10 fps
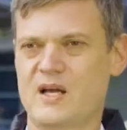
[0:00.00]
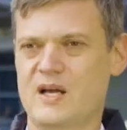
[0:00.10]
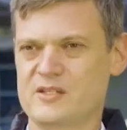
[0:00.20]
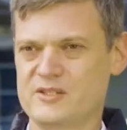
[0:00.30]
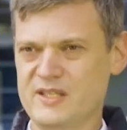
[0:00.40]

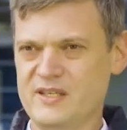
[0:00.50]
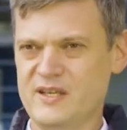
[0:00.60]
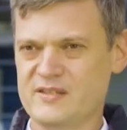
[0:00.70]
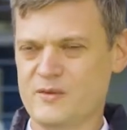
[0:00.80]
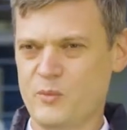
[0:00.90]
RD
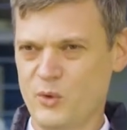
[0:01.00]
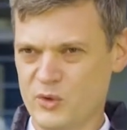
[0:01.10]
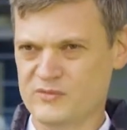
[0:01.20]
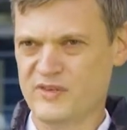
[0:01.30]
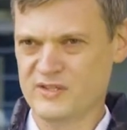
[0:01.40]
has a
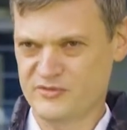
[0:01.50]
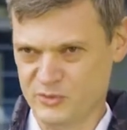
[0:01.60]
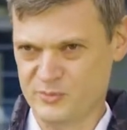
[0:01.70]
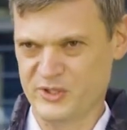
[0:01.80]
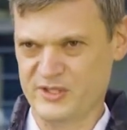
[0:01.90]
worldwide
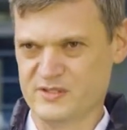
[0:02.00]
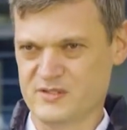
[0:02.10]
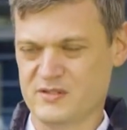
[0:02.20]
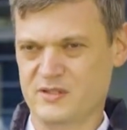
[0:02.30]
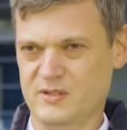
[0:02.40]

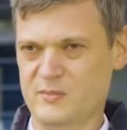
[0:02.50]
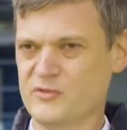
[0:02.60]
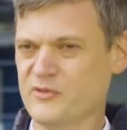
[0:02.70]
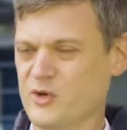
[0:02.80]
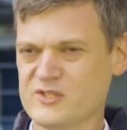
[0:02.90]
footprint.
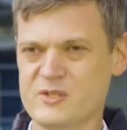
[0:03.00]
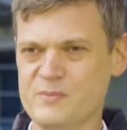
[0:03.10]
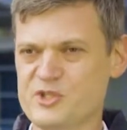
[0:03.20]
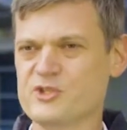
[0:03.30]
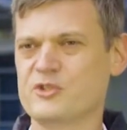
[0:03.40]
Of course, the
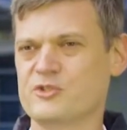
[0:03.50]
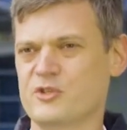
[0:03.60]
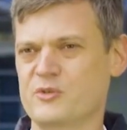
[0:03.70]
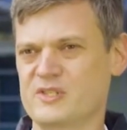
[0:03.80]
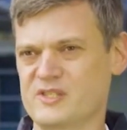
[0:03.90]
mission
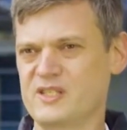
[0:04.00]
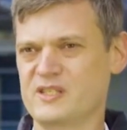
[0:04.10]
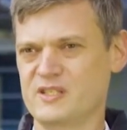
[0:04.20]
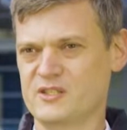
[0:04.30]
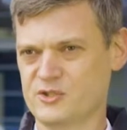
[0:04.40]
control is
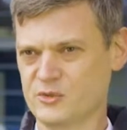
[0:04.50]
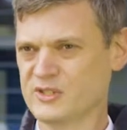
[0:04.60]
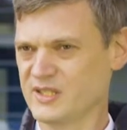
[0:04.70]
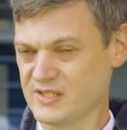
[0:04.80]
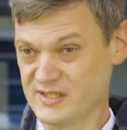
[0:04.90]
here in
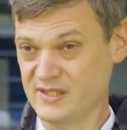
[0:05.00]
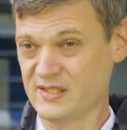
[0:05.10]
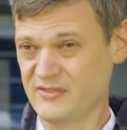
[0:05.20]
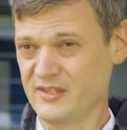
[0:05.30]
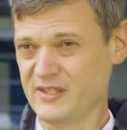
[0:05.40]
Stuttgart and
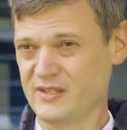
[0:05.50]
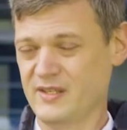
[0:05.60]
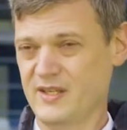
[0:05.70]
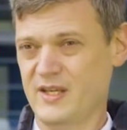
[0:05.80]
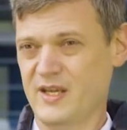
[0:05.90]
Sindelfingen,
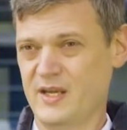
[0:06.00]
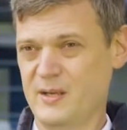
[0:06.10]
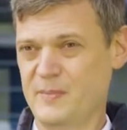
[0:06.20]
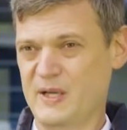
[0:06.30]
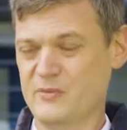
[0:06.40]

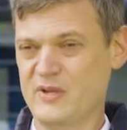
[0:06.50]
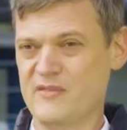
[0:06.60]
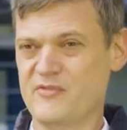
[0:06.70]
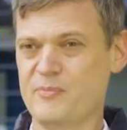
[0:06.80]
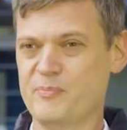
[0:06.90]
but we
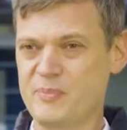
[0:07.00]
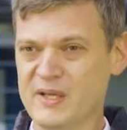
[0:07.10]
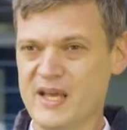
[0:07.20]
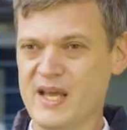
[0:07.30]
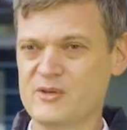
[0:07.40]
have
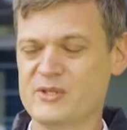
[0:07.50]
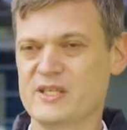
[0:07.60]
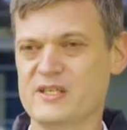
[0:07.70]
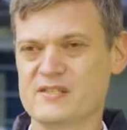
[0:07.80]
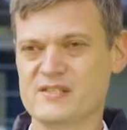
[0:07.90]
big
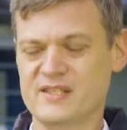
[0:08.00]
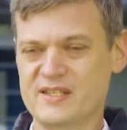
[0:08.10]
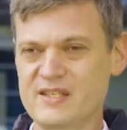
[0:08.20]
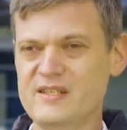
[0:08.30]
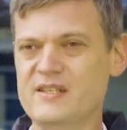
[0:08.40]
areas in
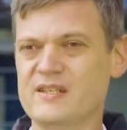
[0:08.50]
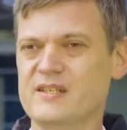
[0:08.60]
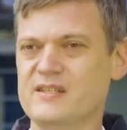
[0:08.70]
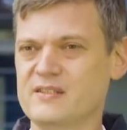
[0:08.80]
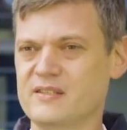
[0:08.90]

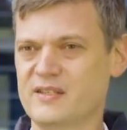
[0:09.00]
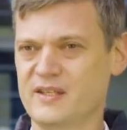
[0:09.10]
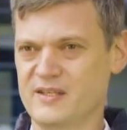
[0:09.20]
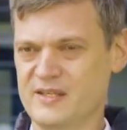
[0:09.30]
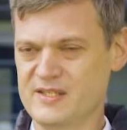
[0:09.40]
India,
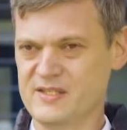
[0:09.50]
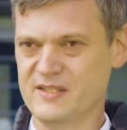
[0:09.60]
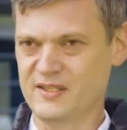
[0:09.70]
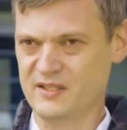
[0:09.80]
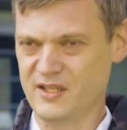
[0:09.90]

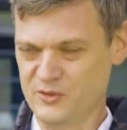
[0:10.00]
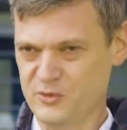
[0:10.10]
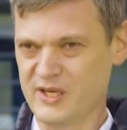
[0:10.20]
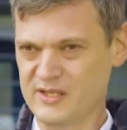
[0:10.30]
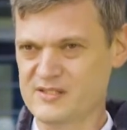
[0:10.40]
in the
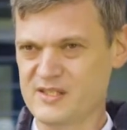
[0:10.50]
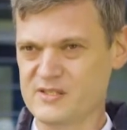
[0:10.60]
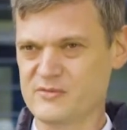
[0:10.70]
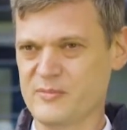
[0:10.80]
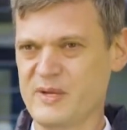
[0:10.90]
United
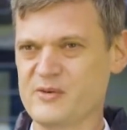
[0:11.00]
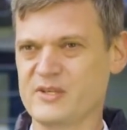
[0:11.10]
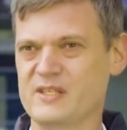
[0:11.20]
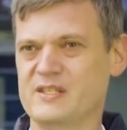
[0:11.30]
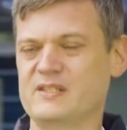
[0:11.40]
States of
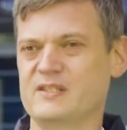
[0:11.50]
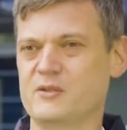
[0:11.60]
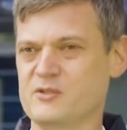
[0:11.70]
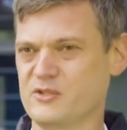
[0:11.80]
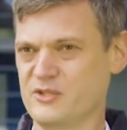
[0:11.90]
America,
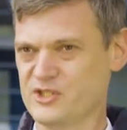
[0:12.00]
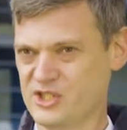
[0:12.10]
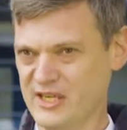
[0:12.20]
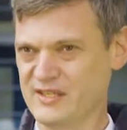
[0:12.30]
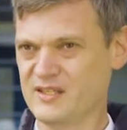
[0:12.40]
also in
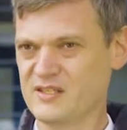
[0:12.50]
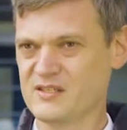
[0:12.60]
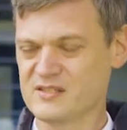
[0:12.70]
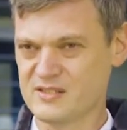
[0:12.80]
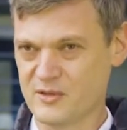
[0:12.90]

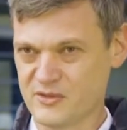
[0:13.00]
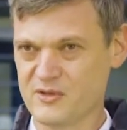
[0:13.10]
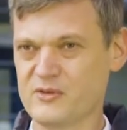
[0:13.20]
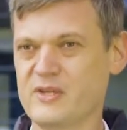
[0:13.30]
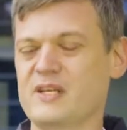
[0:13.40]
China, South
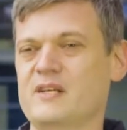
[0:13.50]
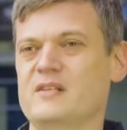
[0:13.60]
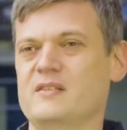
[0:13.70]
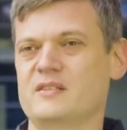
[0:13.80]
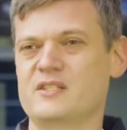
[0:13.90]
Korea,